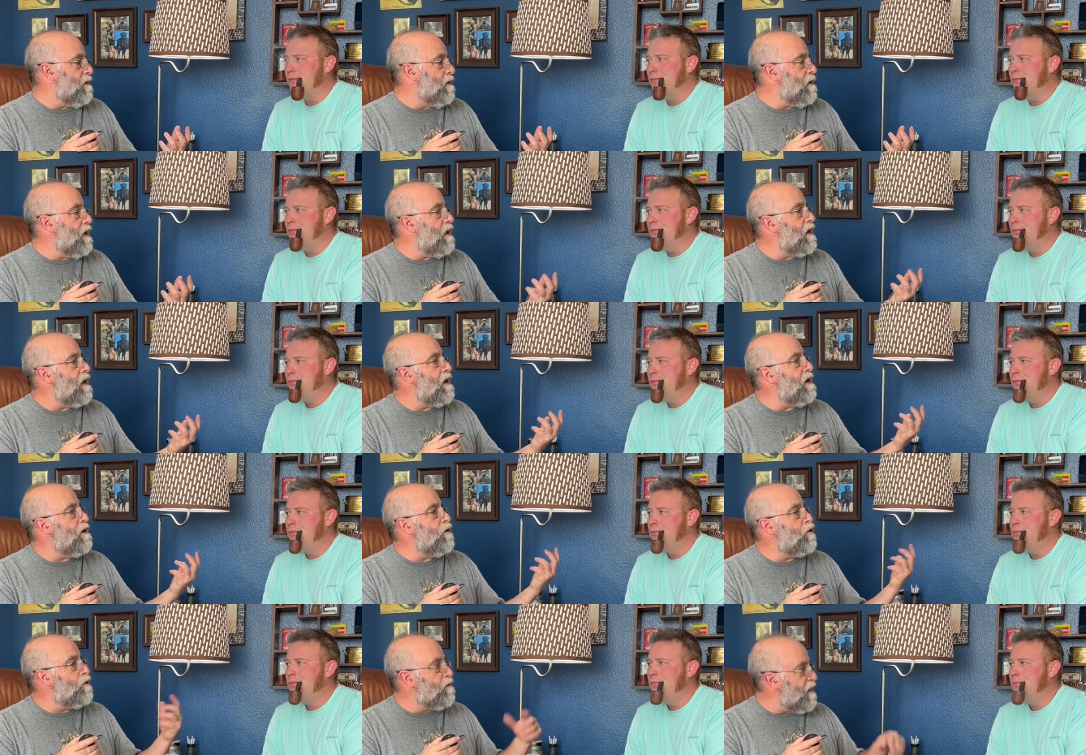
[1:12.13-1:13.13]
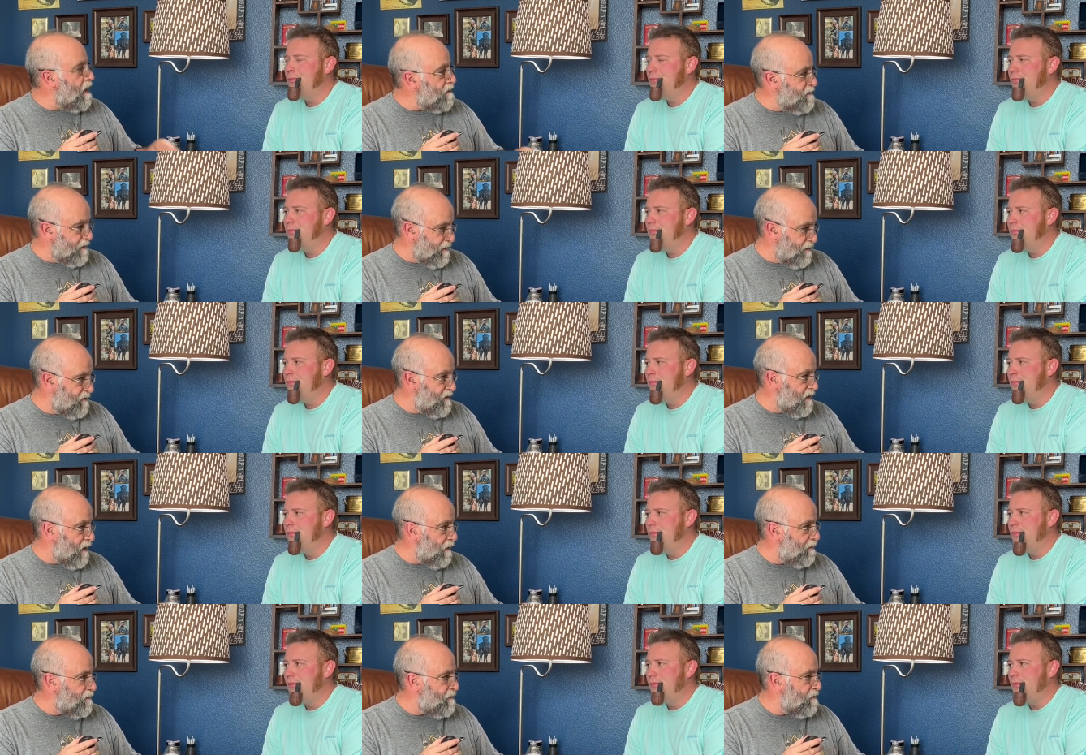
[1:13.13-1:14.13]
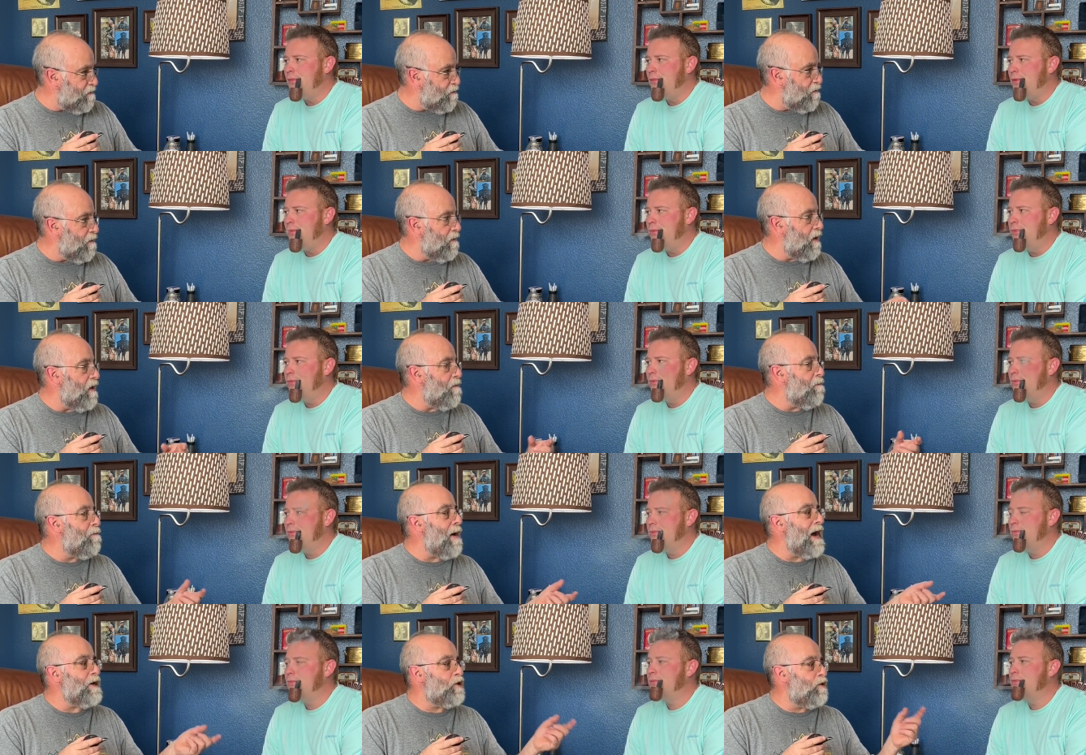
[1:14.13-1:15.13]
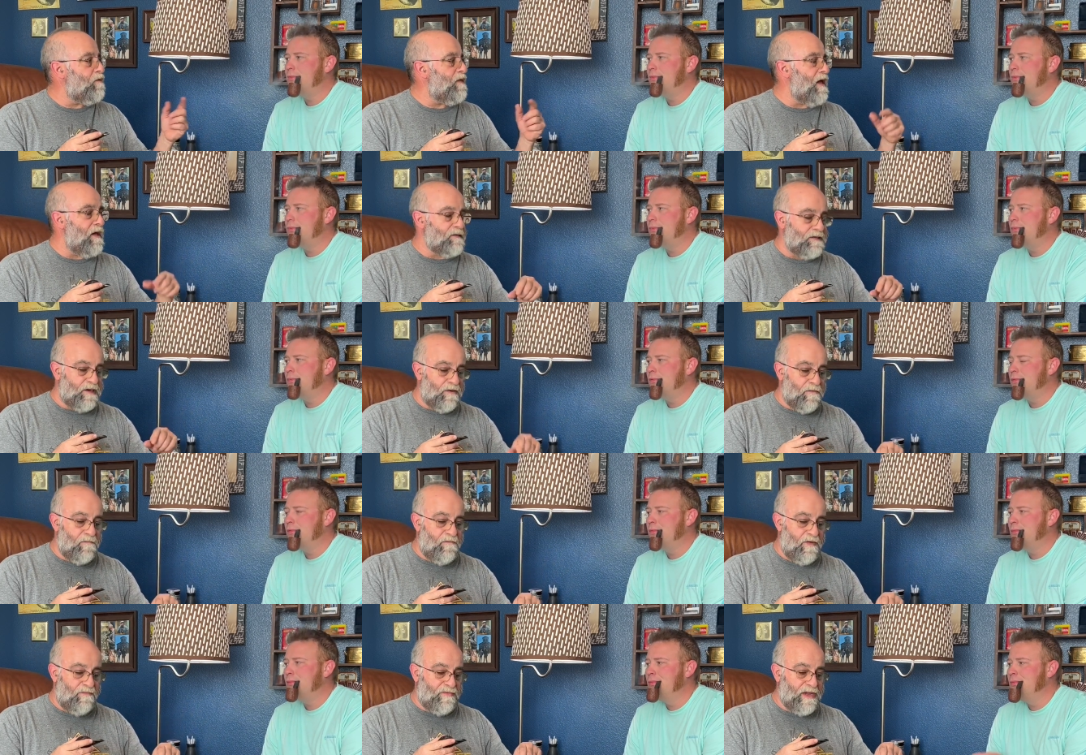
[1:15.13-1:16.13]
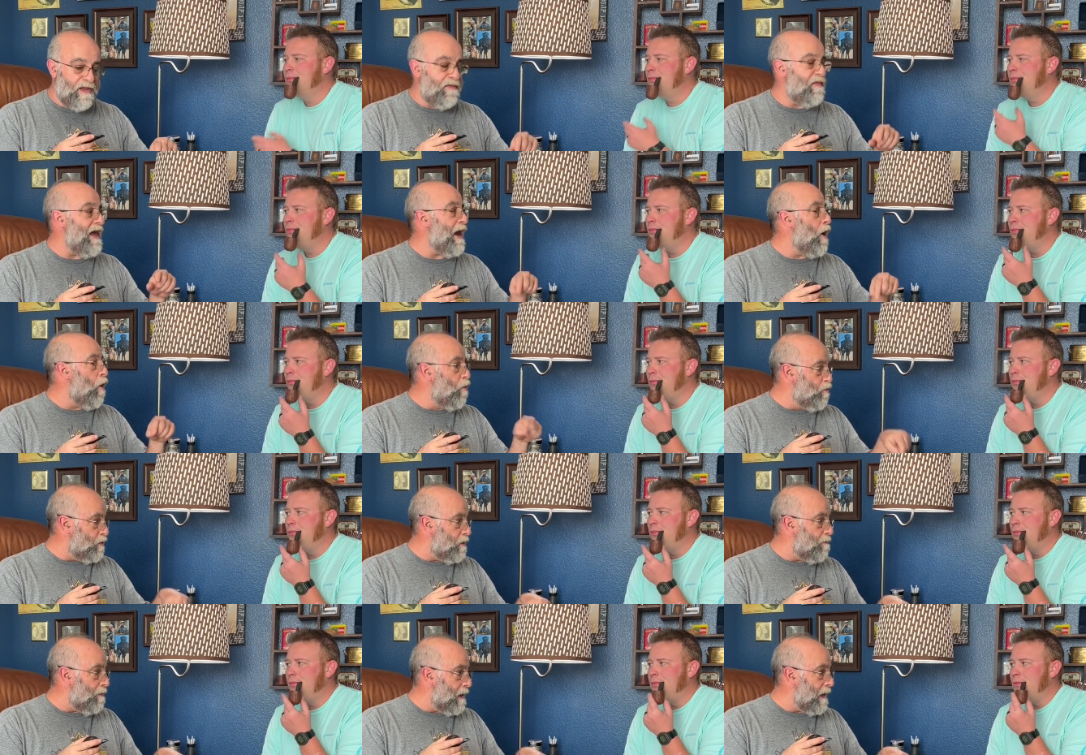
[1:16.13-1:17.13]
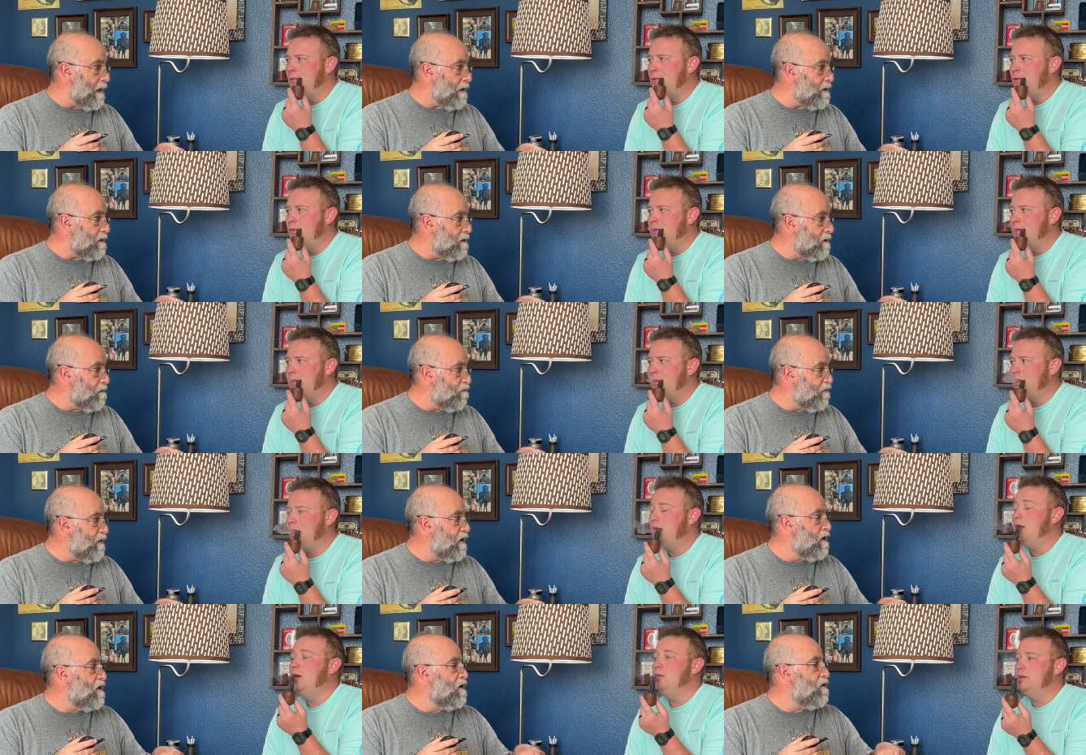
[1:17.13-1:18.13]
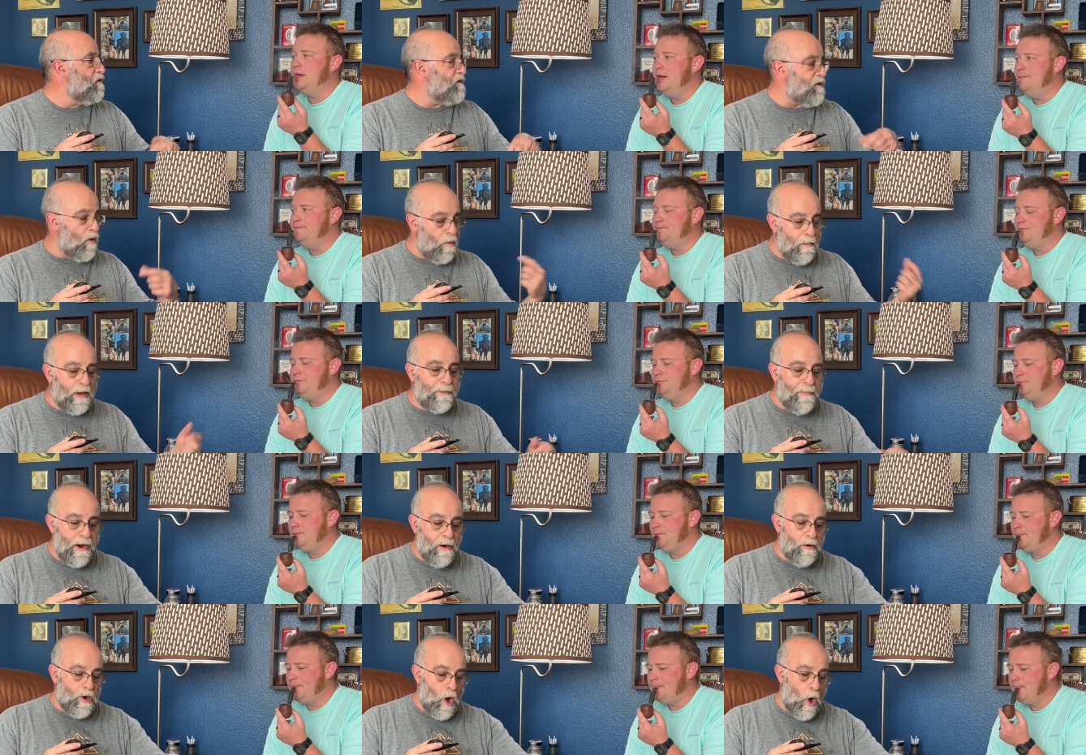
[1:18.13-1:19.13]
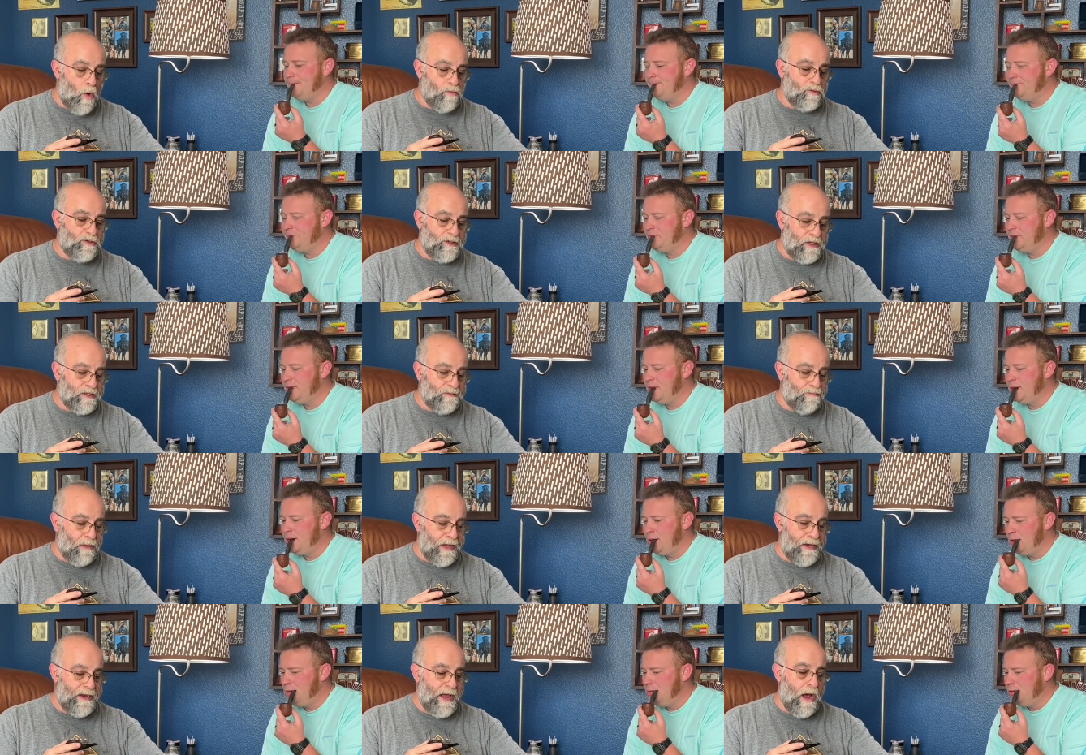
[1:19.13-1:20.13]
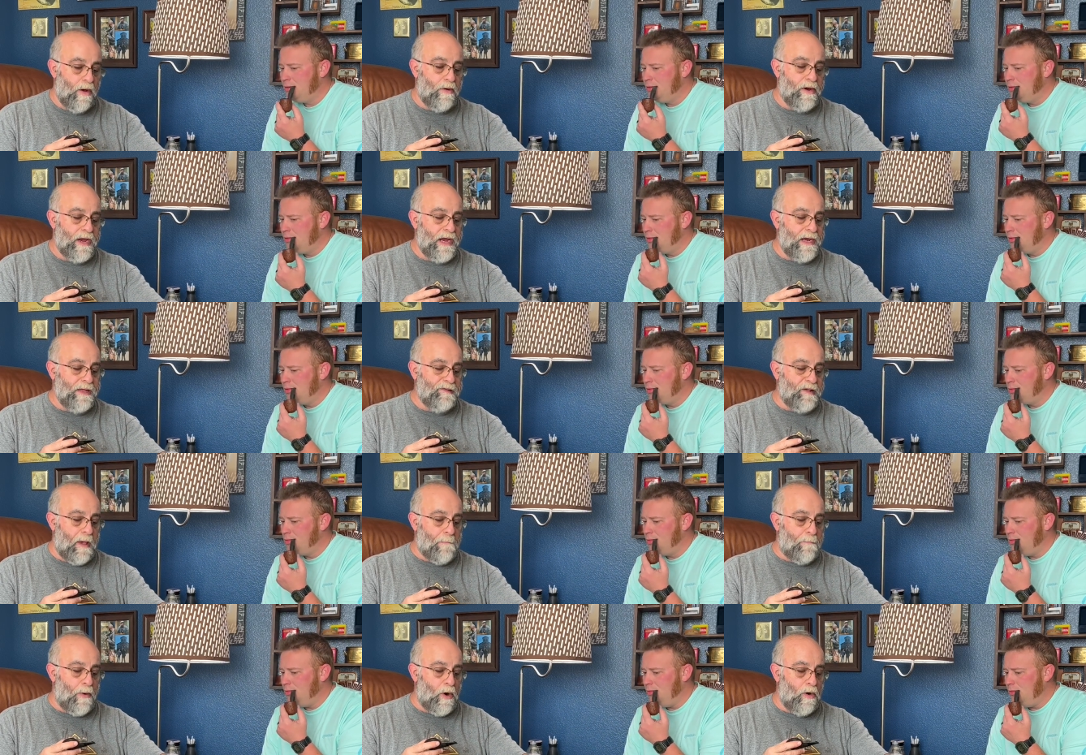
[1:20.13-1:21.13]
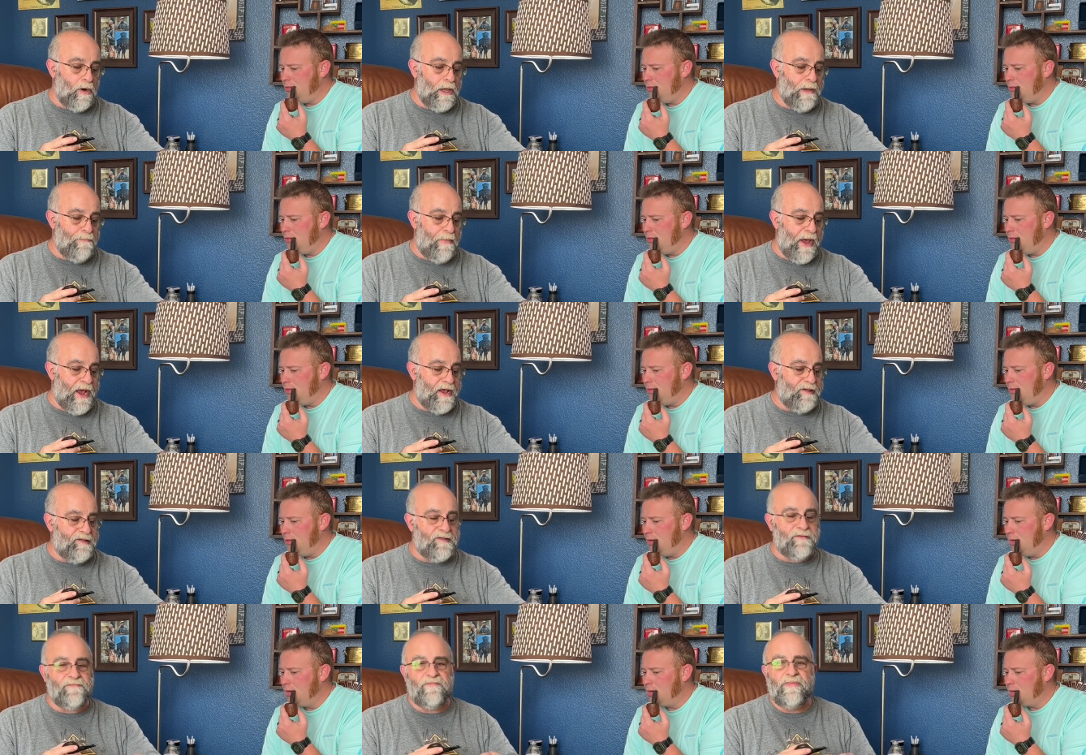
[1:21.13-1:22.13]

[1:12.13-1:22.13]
Speaker 1: in 2006. By 2015, they owned the blend. Oh, okay. So Mac Baren owns this blend now. It is a Burley base.